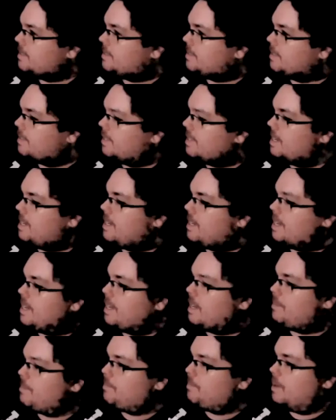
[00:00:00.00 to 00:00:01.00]
Okay.
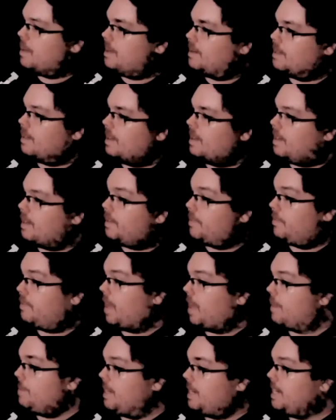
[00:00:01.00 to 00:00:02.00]
But uh,
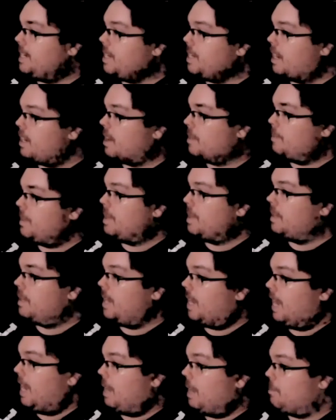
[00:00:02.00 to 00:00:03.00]
I mean, he could come in
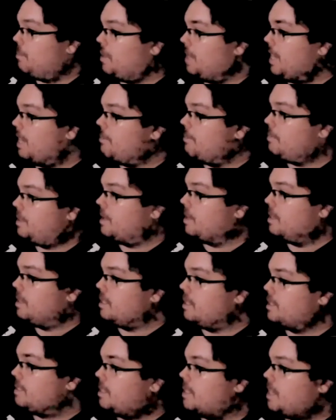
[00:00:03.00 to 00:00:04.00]
and play it
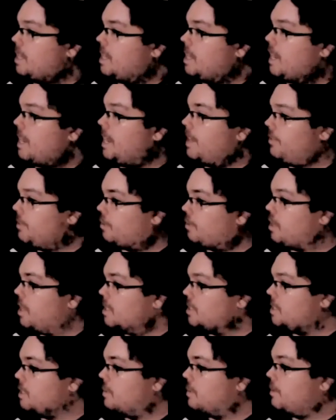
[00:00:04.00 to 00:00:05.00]
because in the
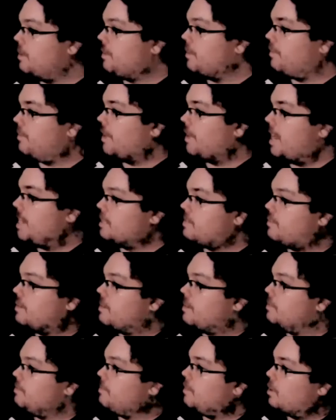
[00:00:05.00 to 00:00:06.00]
crossover, the Flash
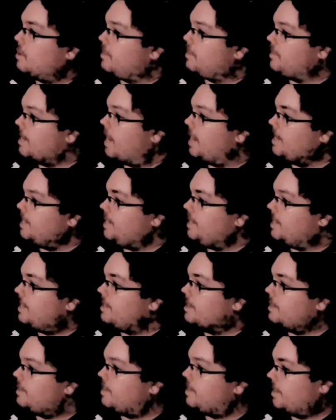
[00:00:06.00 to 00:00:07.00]
from Earth 90,
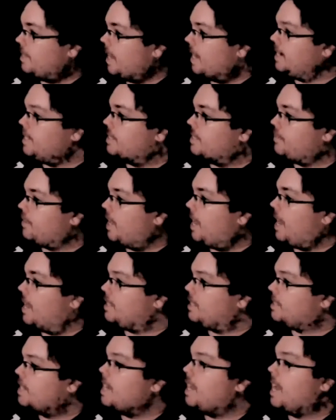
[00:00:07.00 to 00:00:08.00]
the 90s Flash,
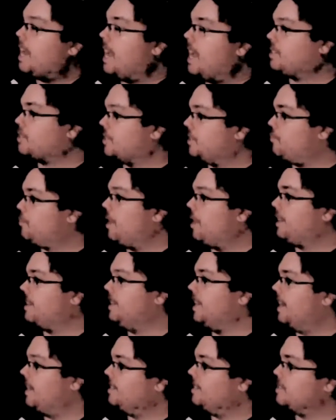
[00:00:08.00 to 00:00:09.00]
actually
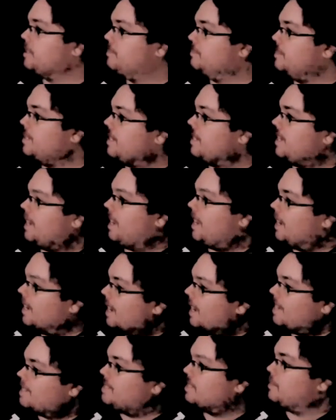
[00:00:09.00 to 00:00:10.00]
recognized him and
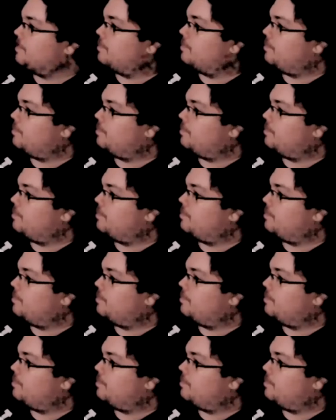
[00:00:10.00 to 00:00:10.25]
asked him,